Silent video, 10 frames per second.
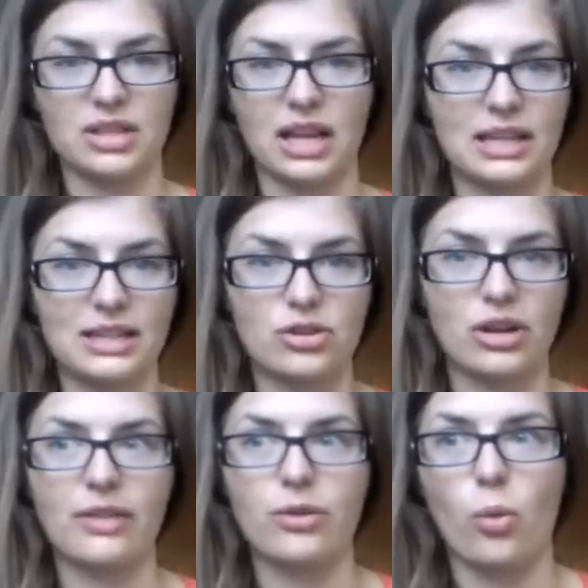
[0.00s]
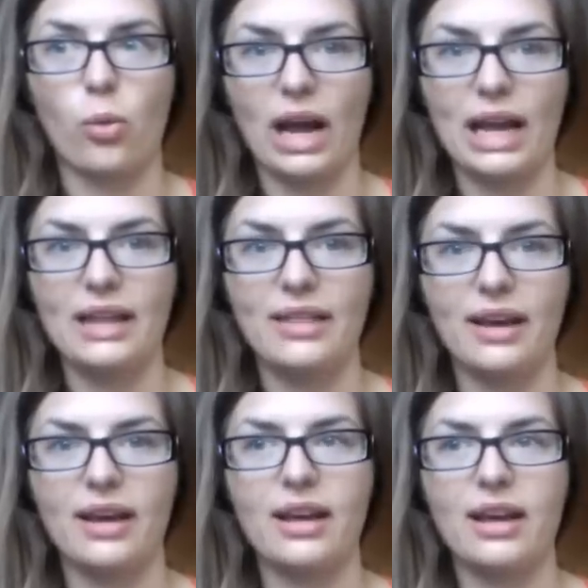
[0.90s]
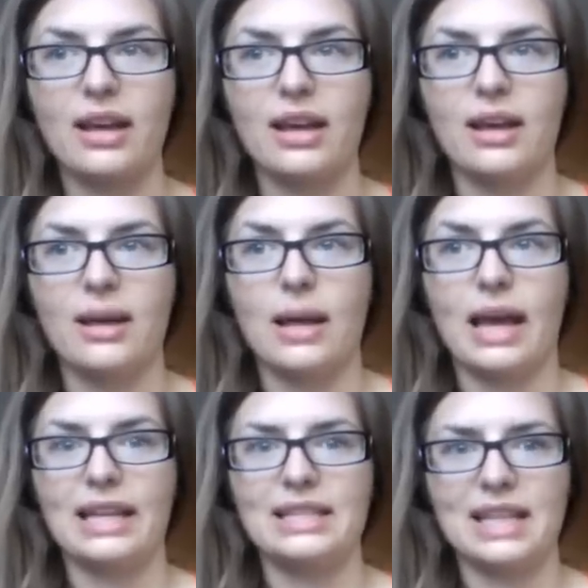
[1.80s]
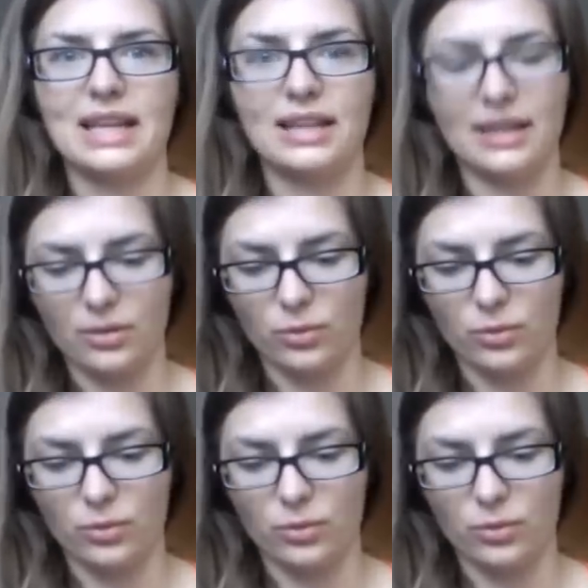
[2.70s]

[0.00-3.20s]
like literally the way that he said it